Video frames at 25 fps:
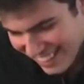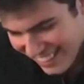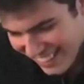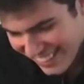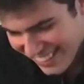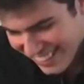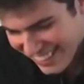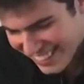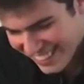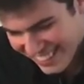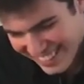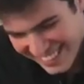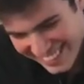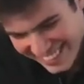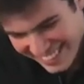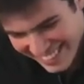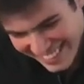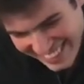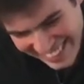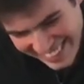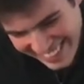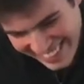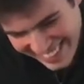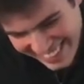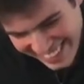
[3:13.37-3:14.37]
oh, this
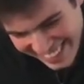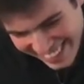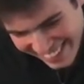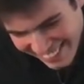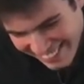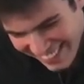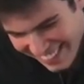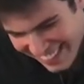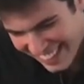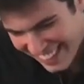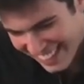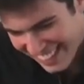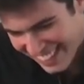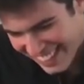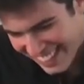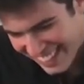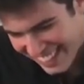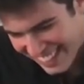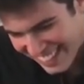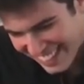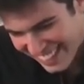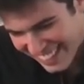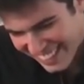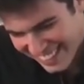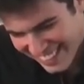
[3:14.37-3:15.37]
is, this is, I'm like a
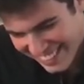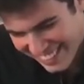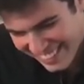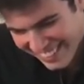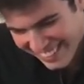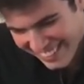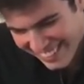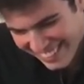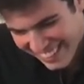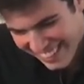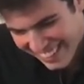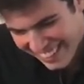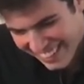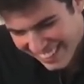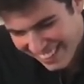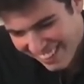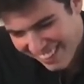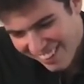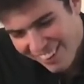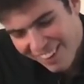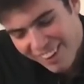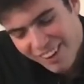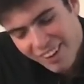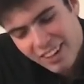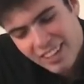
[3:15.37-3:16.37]
kid at school
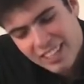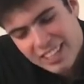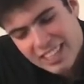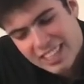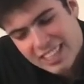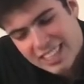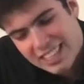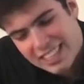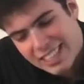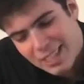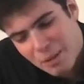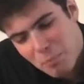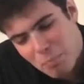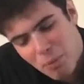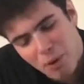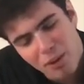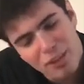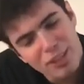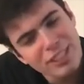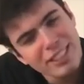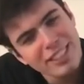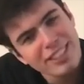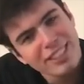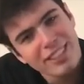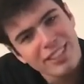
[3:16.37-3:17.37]
here. Oh, the, the
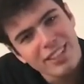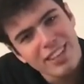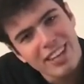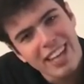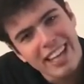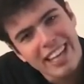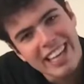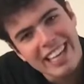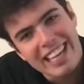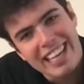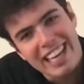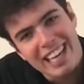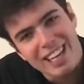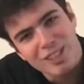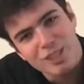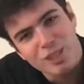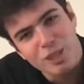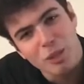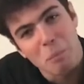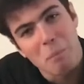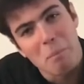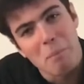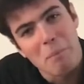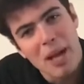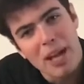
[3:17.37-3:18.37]
buttons are like an
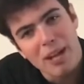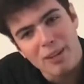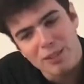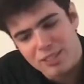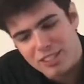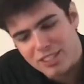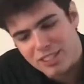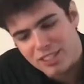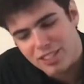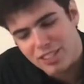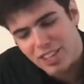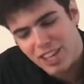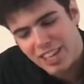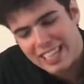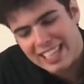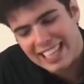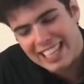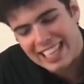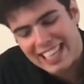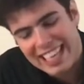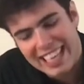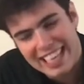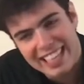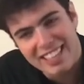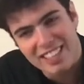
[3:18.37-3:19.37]
actual mouse. They're not
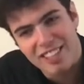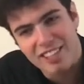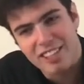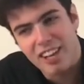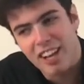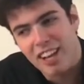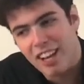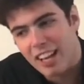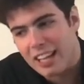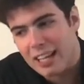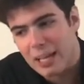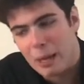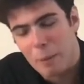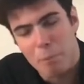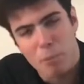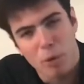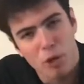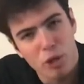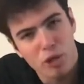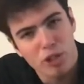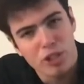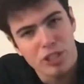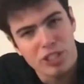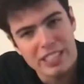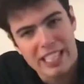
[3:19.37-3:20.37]
a, they're not like a
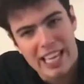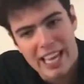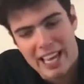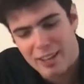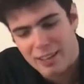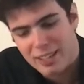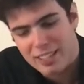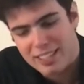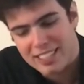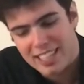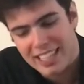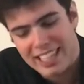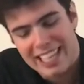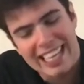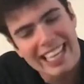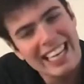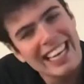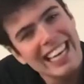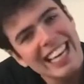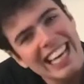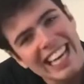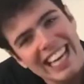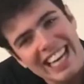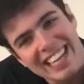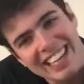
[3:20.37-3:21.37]
push down. It's like a
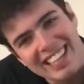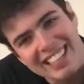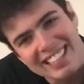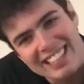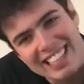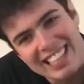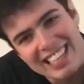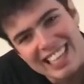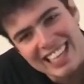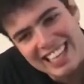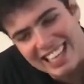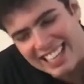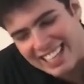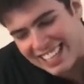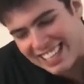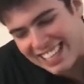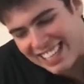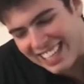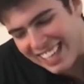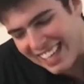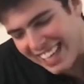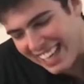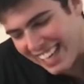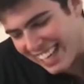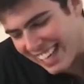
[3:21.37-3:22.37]
click. It's like a little
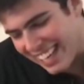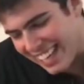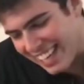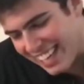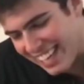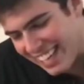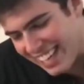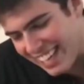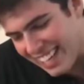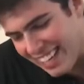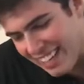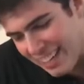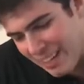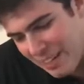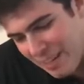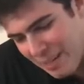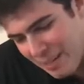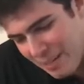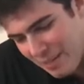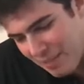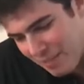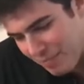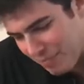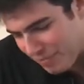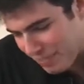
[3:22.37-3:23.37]
click.
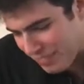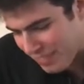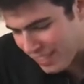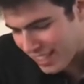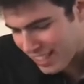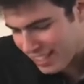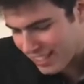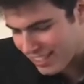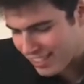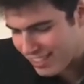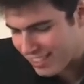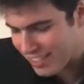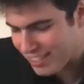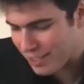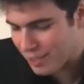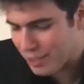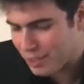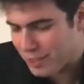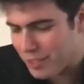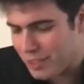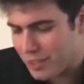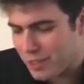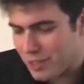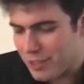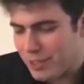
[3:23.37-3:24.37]
That is
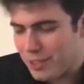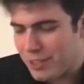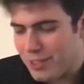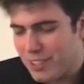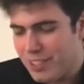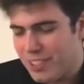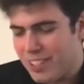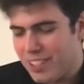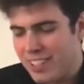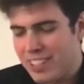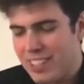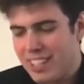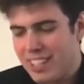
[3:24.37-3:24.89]
so cool.